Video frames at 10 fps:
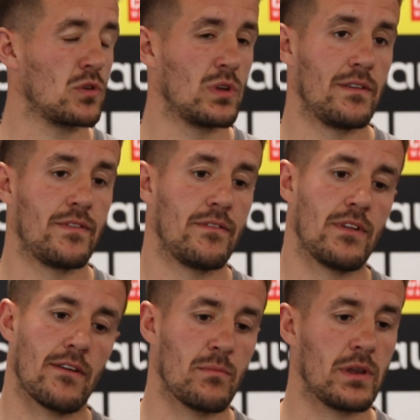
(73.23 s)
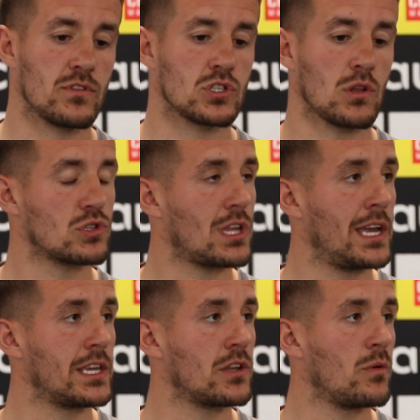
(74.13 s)
So if you have a bit of a slow
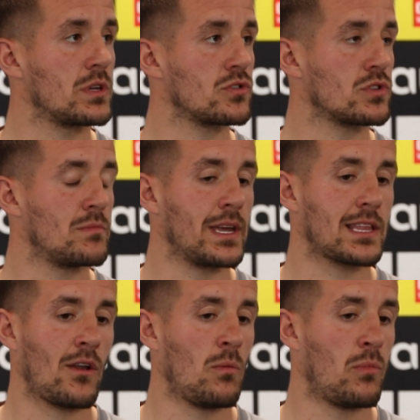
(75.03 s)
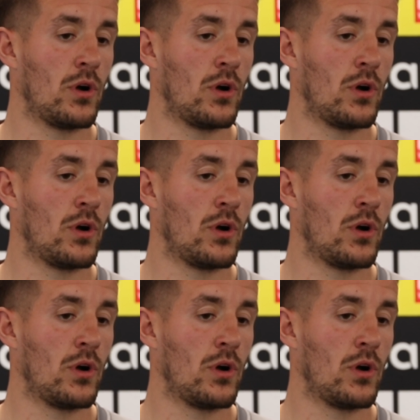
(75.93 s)
start, you can always sort of make that up.